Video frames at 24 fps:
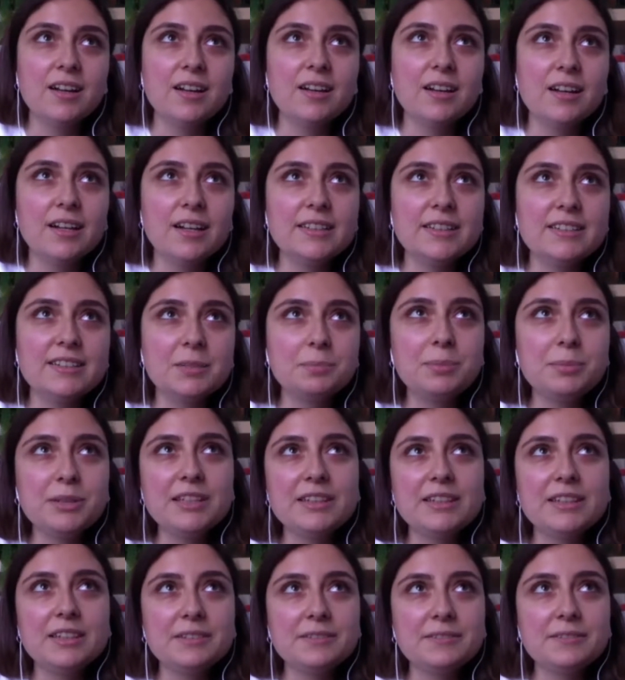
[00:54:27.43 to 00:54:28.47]
it's a
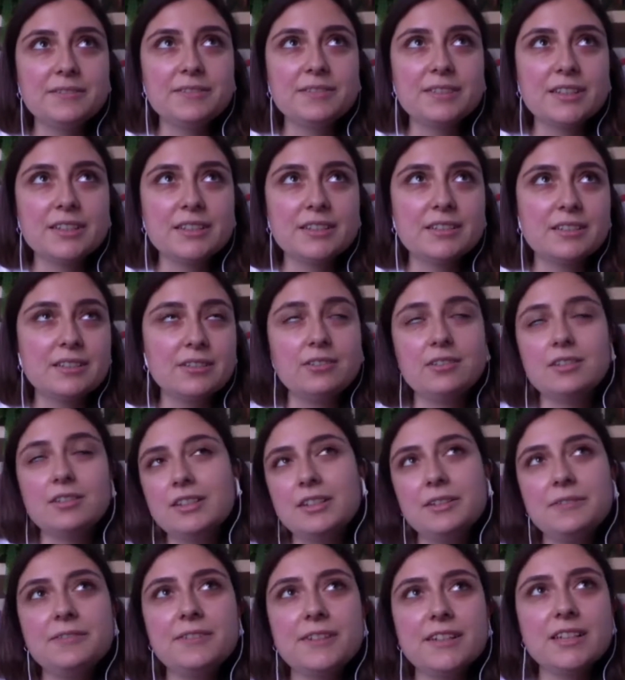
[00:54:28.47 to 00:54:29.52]
bit different or
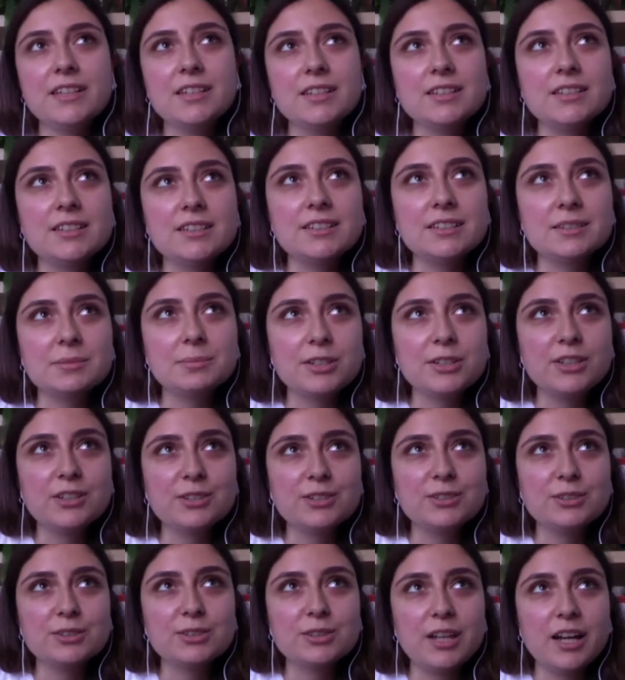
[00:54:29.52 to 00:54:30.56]
difficult,
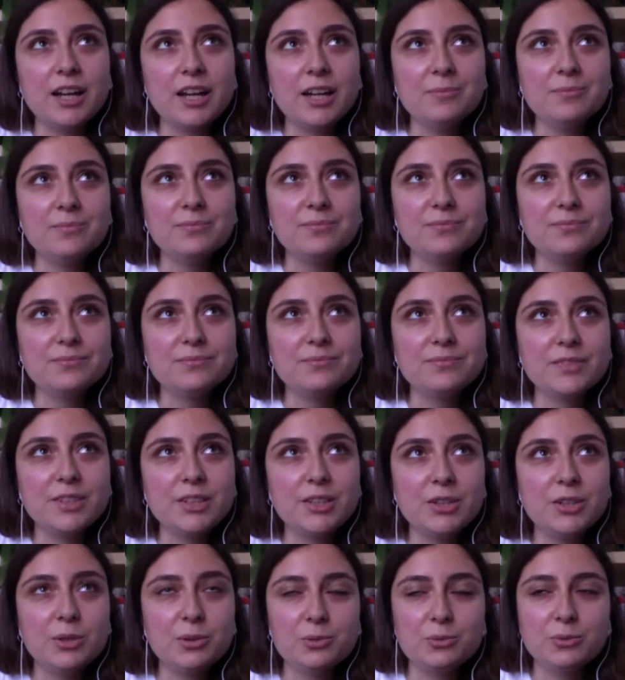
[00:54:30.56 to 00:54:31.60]
because
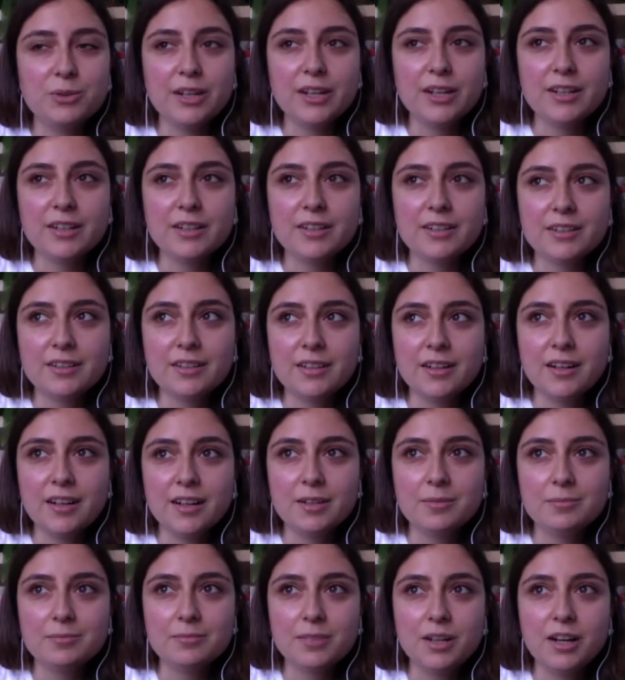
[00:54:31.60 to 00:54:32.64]
we are
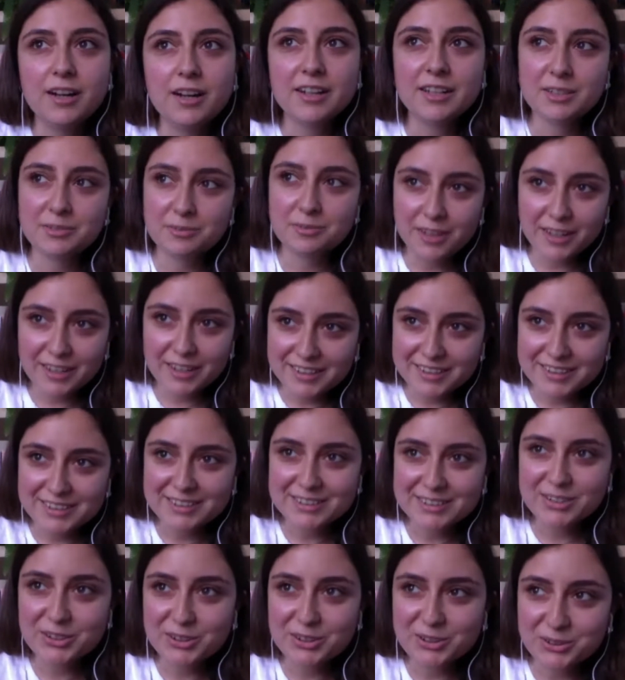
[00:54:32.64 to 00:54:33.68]

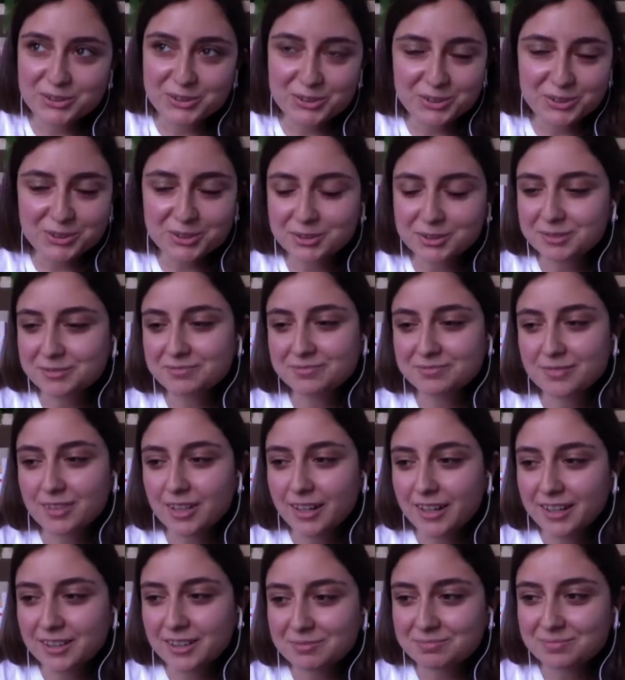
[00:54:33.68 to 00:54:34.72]
hardwired to
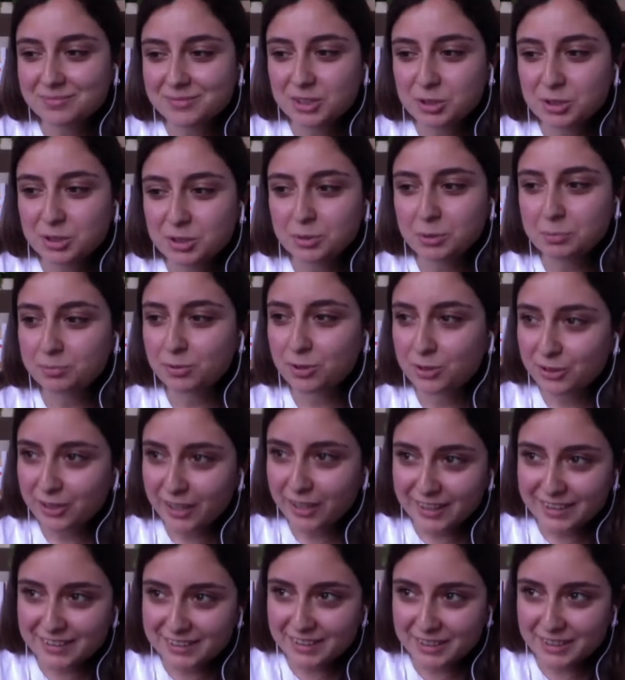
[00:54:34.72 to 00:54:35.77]
be
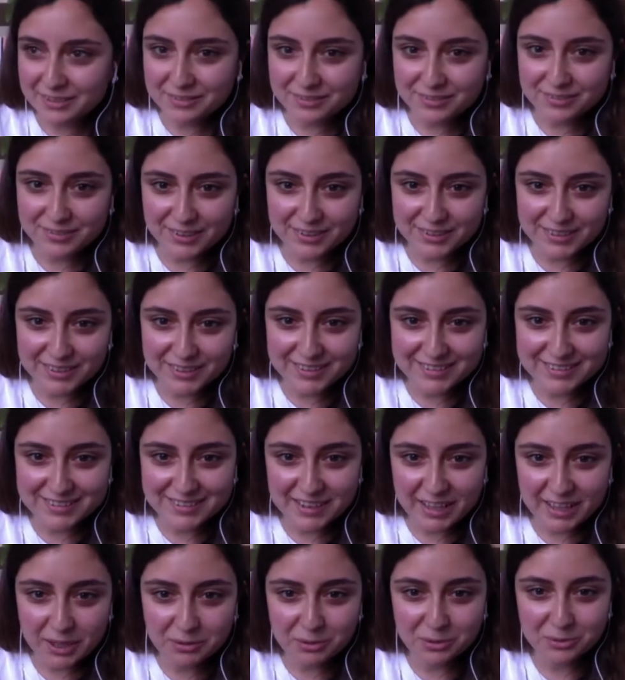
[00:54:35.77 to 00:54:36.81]
productive, and then
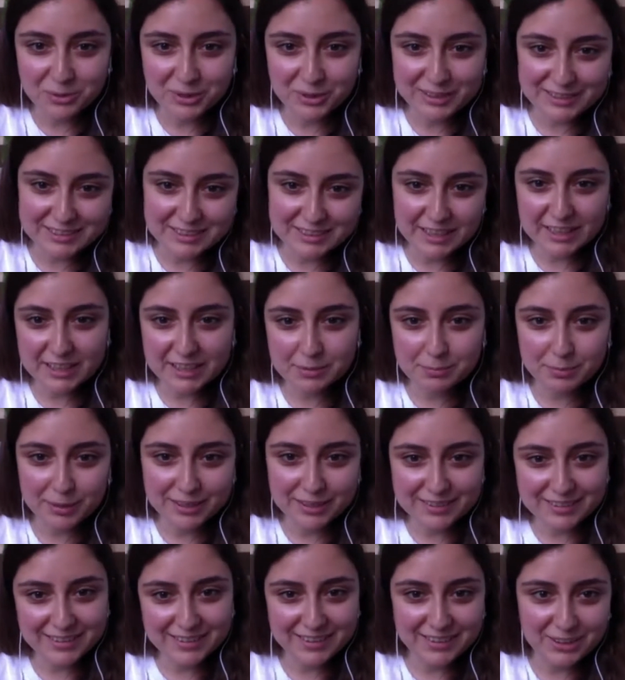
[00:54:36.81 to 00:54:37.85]
everyone is
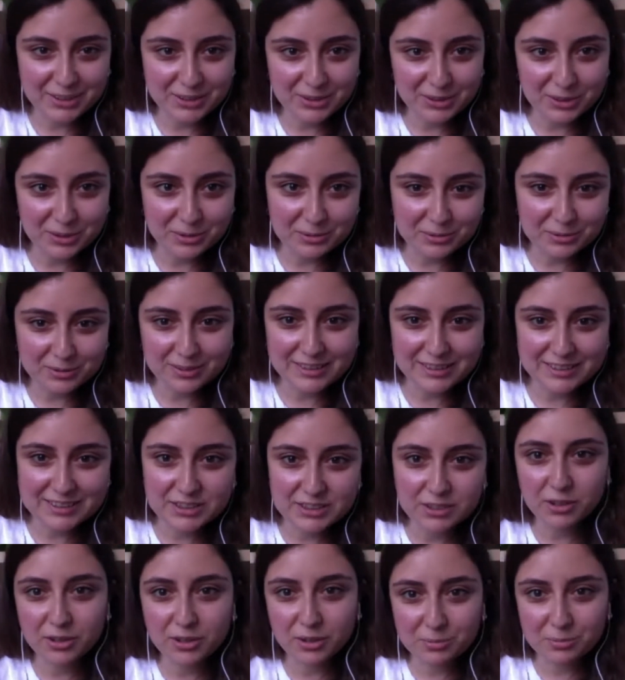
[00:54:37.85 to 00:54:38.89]
expecting these
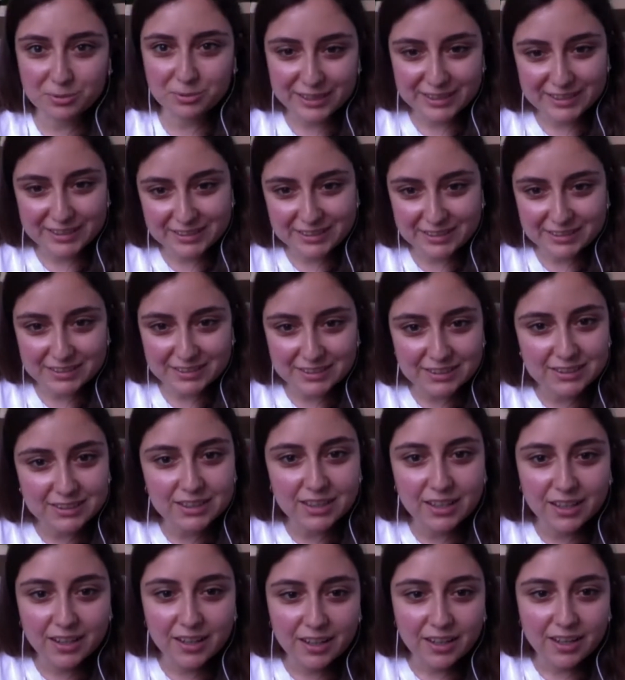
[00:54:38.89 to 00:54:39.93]
collaborations
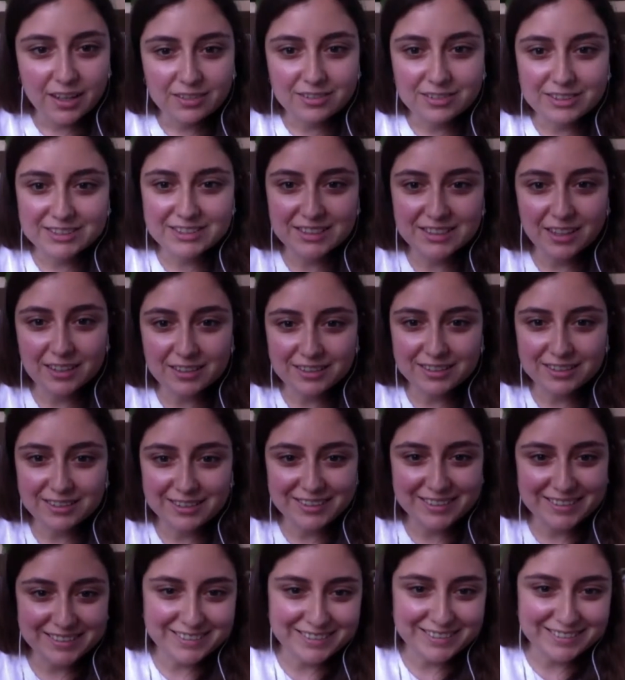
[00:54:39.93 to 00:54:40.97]

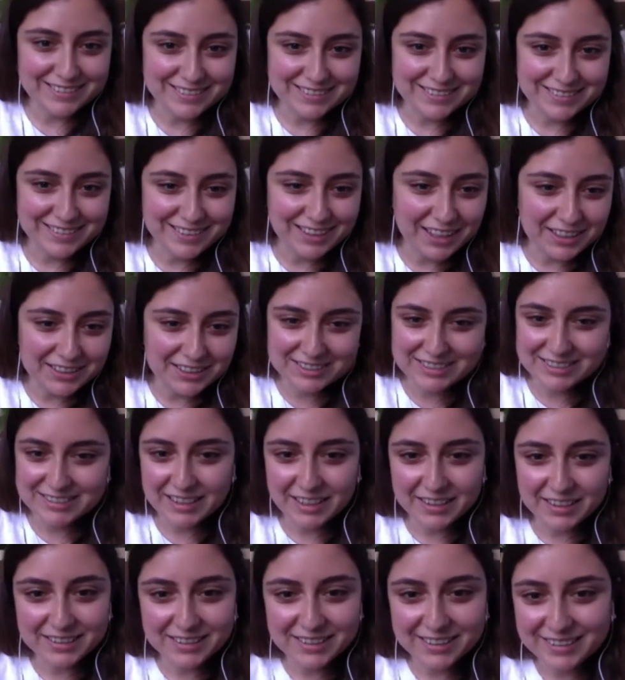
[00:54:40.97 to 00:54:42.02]
resulting in
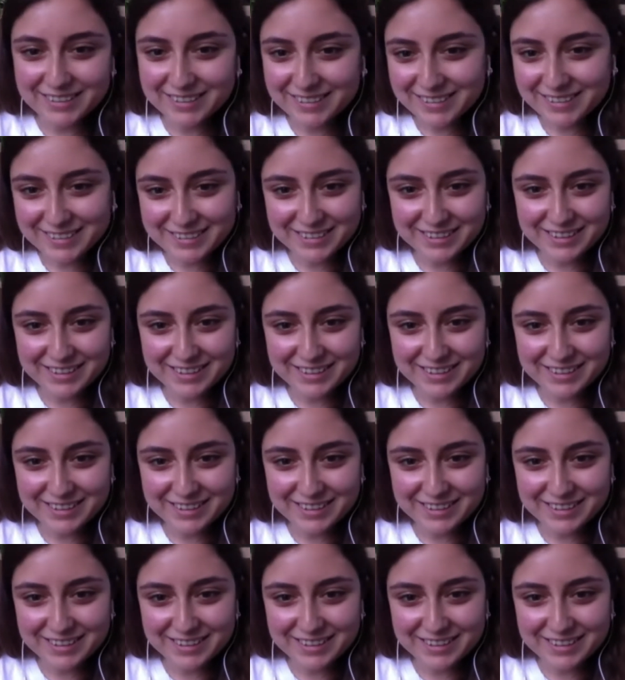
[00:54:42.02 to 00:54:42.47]
outstanding